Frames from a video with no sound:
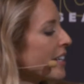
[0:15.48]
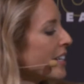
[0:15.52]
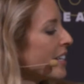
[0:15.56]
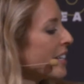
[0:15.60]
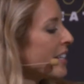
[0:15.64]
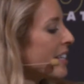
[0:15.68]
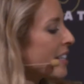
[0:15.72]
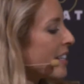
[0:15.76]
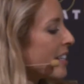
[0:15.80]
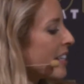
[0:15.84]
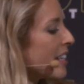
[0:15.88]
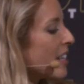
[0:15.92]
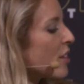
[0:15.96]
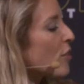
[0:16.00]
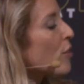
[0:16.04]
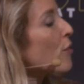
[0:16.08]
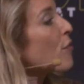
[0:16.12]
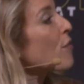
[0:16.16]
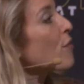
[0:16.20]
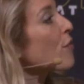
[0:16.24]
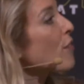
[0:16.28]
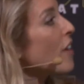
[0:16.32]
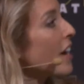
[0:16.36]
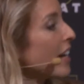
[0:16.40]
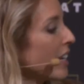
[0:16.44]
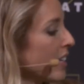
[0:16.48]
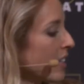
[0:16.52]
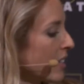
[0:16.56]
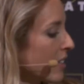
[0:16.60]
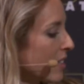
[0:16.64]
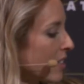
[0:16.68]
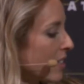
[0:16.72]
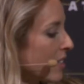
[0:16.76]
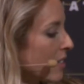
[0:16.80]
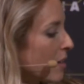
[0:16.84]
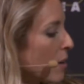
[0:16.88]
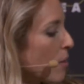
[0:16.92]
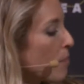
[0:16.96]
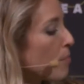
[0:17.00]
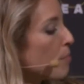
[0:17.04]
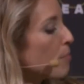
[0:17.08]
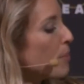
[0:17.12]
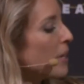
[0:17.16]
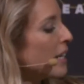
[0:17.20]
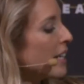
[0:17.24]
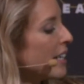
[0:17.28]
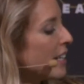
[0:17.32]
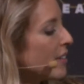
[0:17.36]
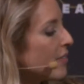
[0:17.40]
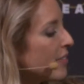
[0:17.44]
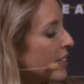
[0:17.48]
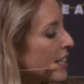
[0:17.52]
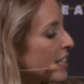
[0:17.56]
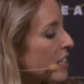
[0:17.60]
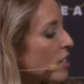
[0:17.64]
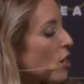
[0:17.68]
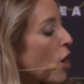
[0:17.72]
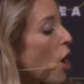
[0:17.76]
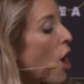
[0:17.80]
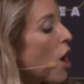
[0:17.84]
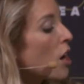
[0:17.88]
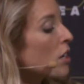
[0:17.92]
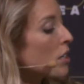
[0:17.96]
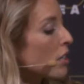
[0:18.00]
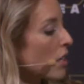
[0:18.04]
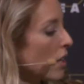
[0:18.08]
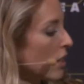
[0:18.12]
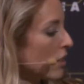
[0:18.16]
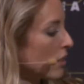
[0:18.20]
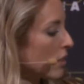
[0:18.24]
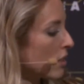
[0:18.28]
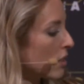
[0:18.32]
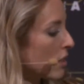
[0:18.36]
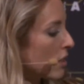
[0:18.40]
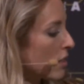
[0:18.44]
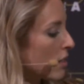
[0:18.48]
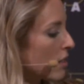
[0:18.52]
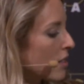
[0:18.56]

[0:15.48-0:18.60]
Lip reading: is in the phrase. Believe it or not,